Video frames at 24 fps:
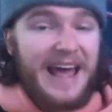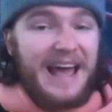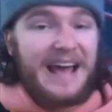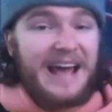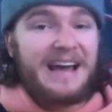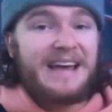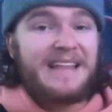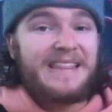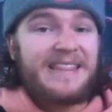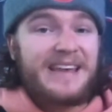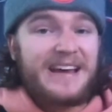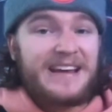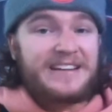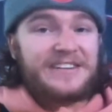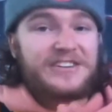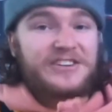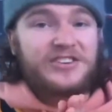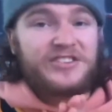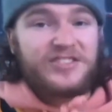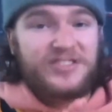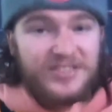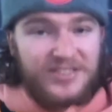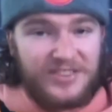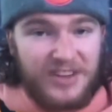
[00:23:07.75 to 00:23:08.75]
and then you're
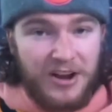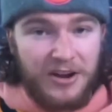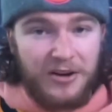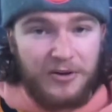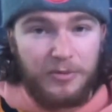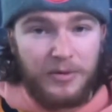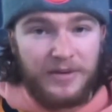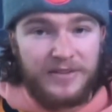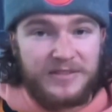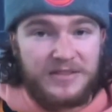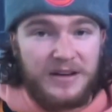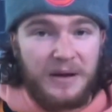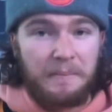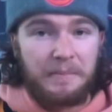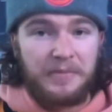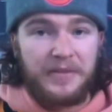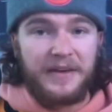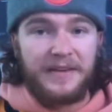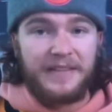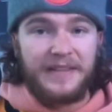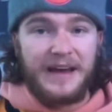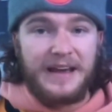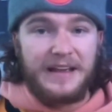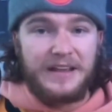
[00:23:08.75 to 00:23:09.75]
stuck with
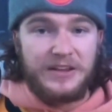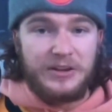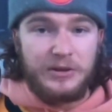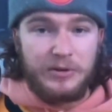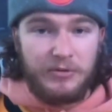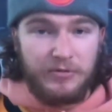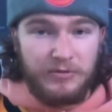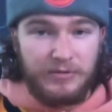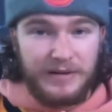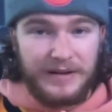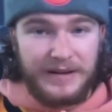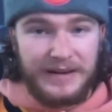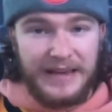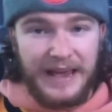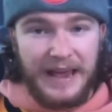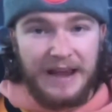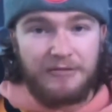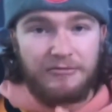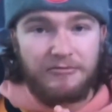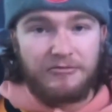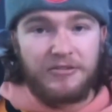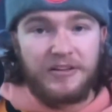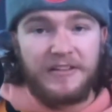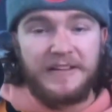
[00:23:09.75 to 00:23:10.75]
something that you can't
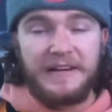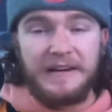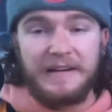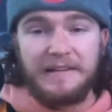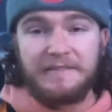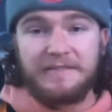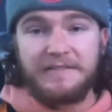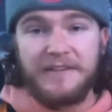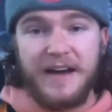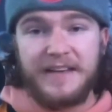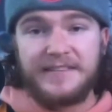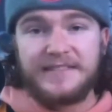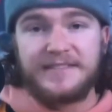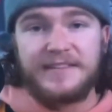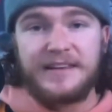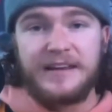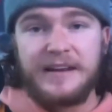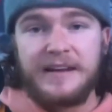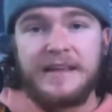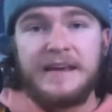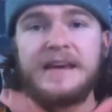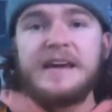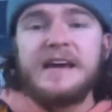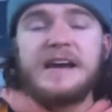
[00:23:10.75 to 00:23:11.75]
really invest in?